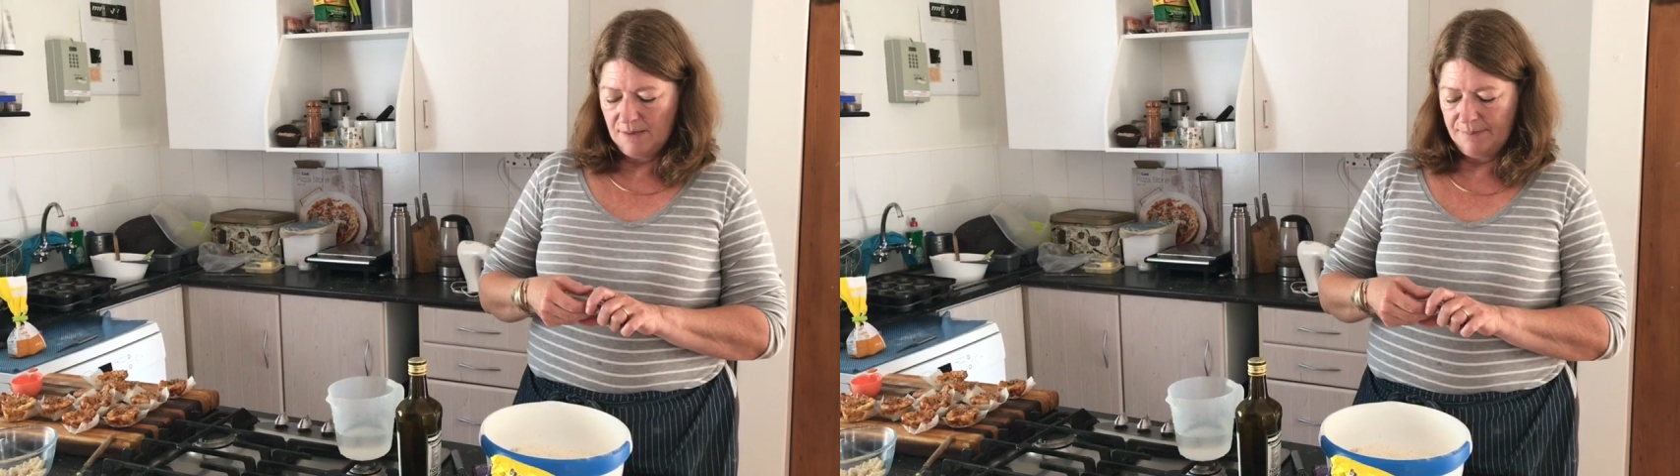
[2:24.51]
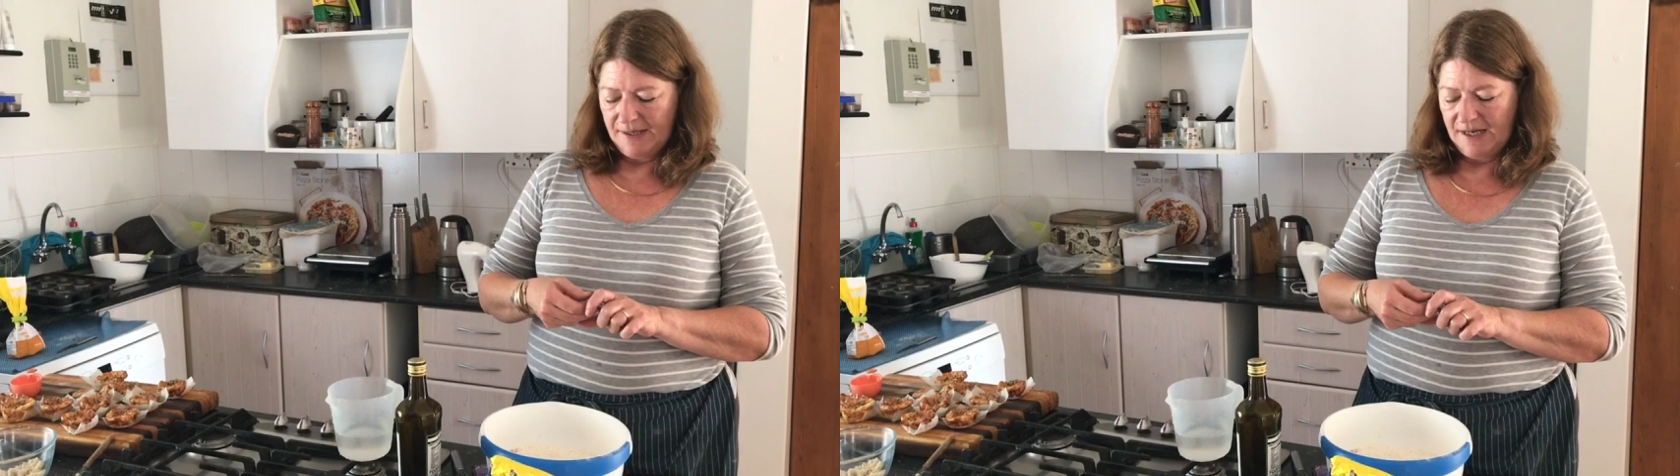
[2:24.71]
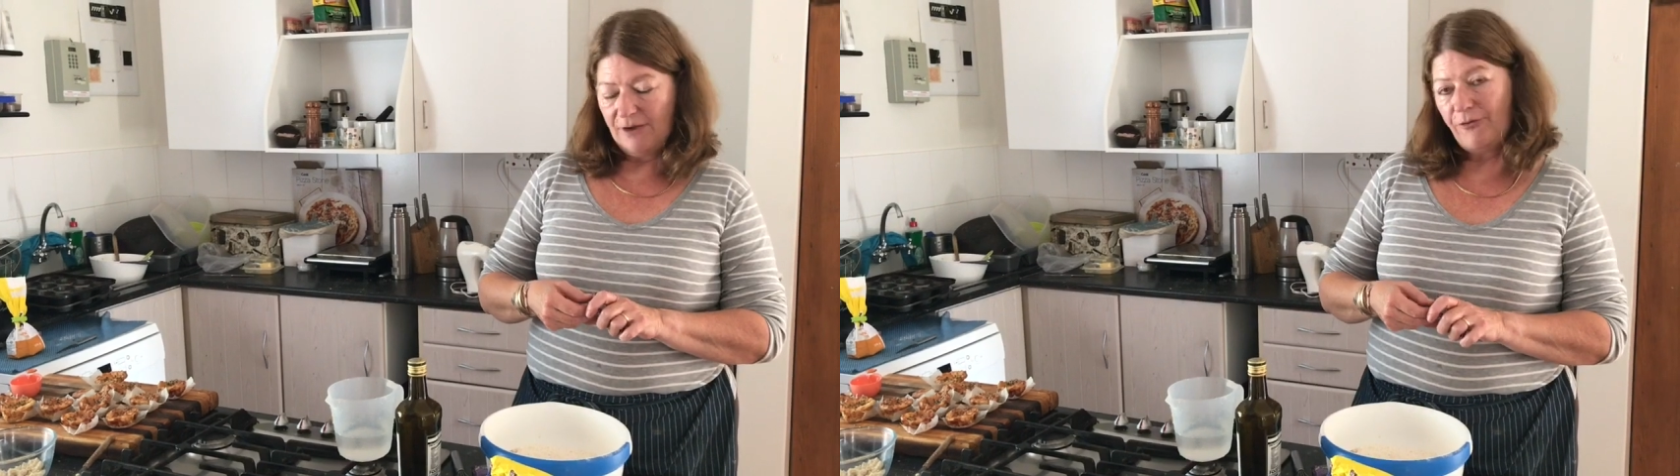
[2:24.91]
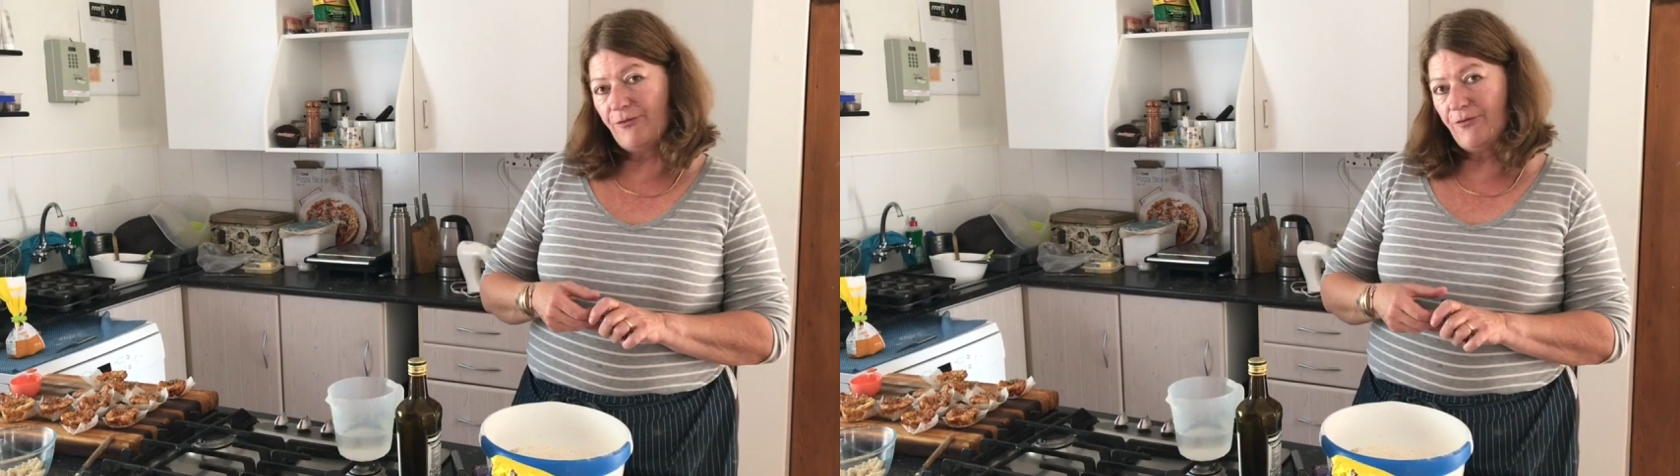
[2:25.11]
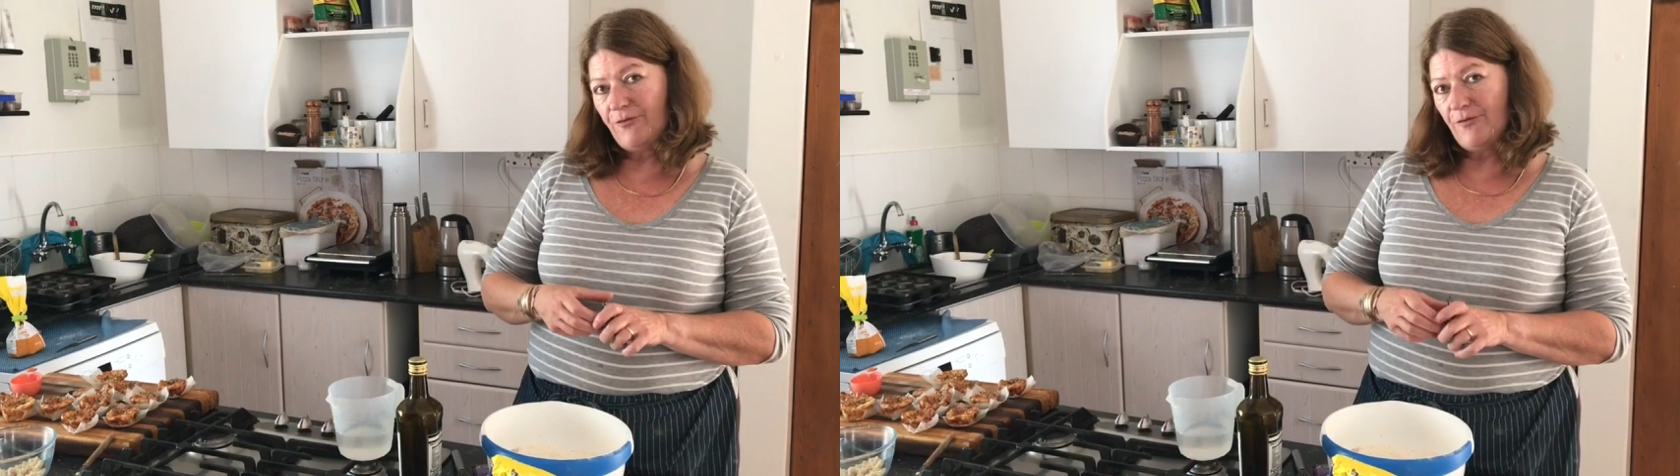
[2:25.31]
But
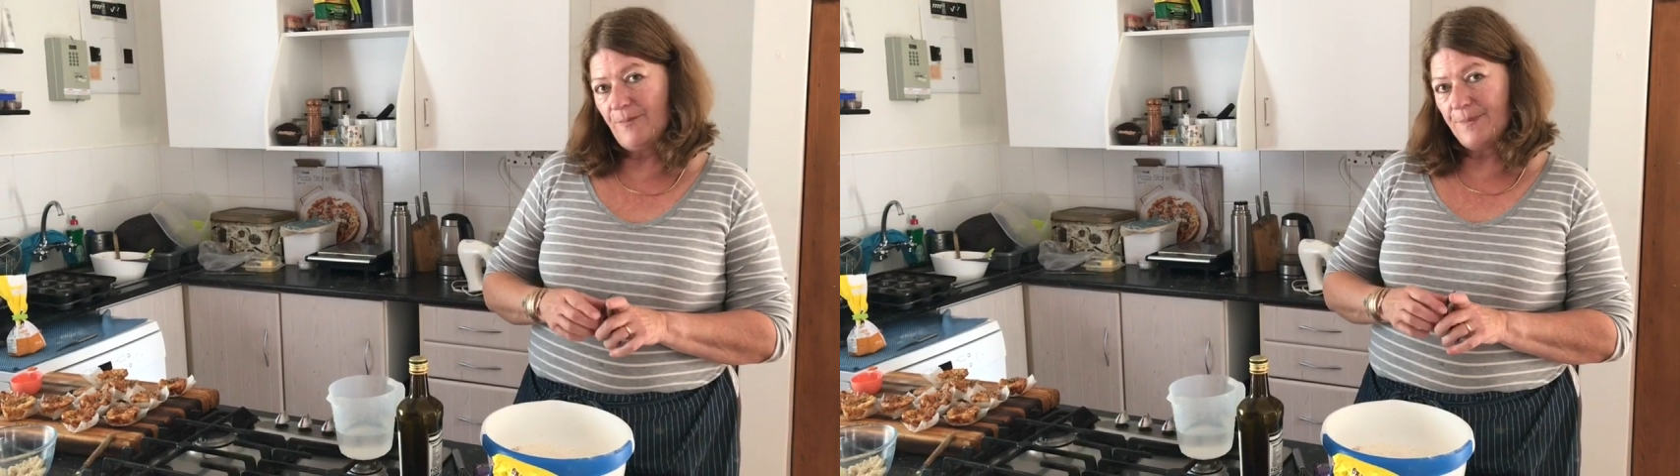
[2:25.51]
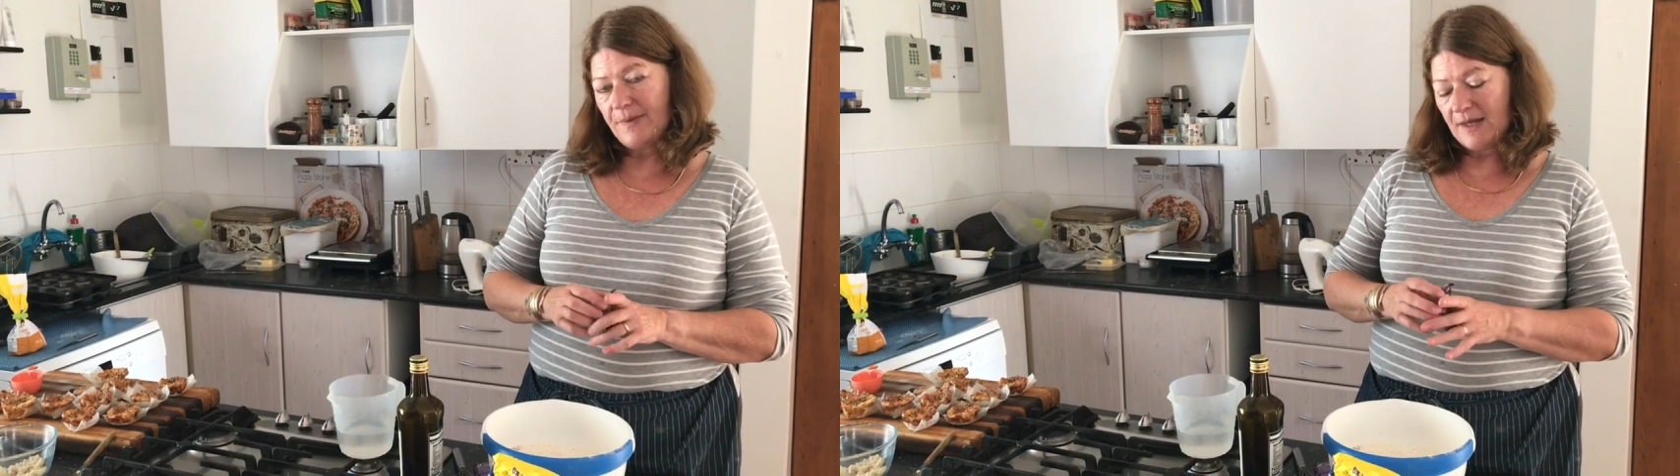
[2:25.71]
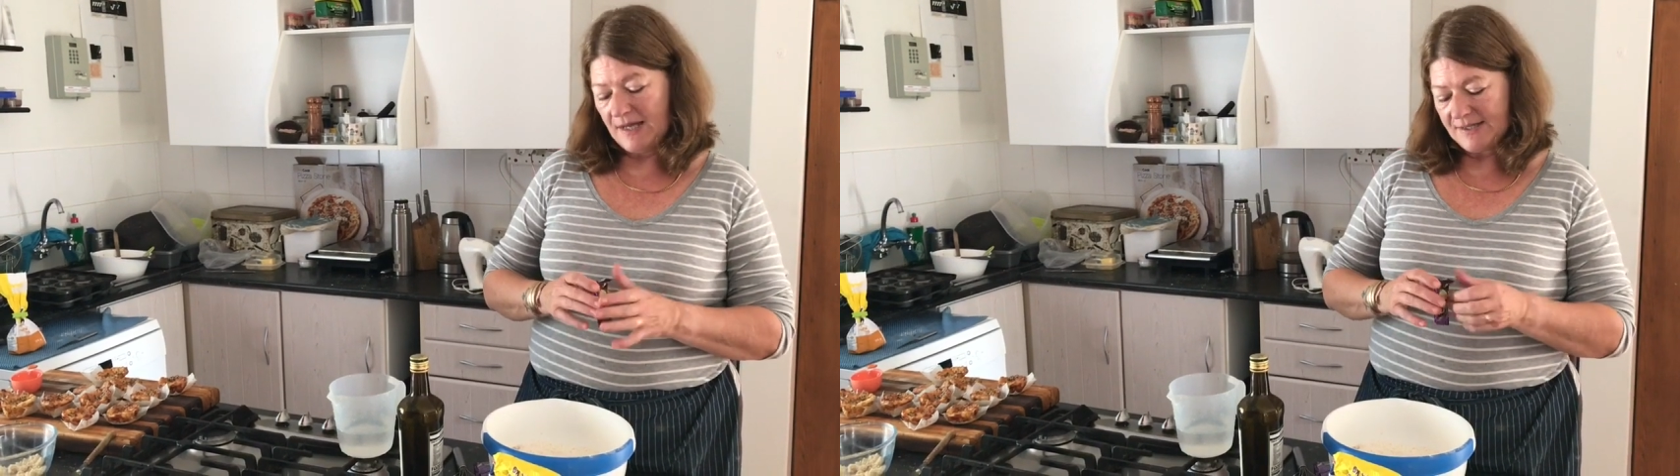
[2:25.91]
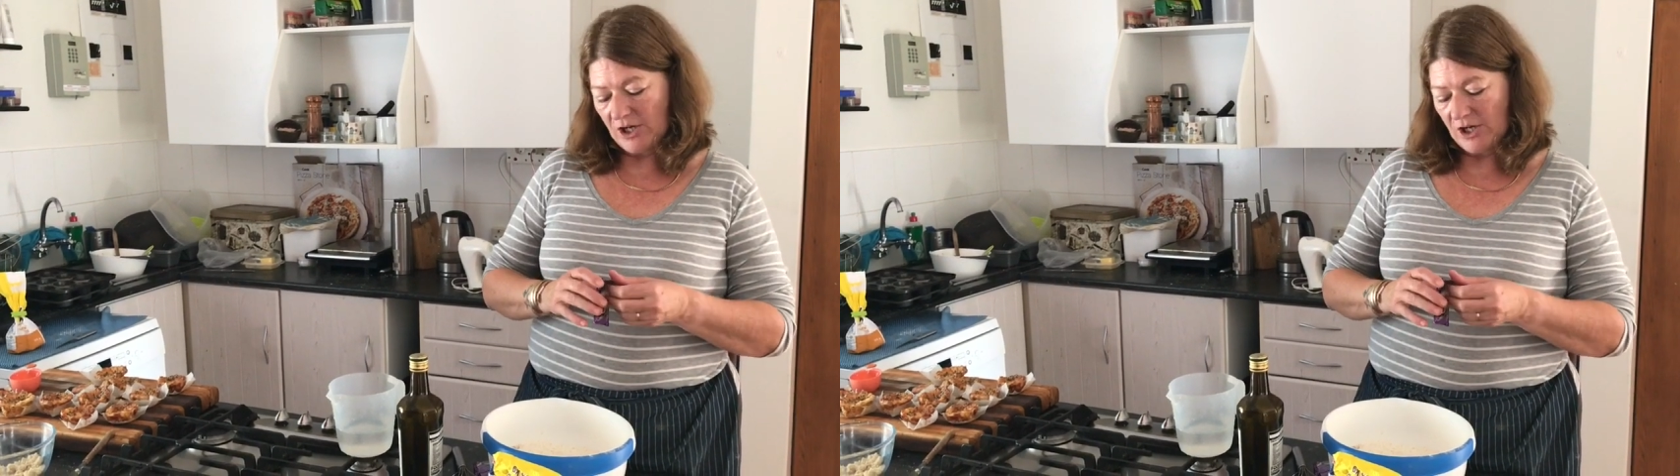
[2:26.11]
if it's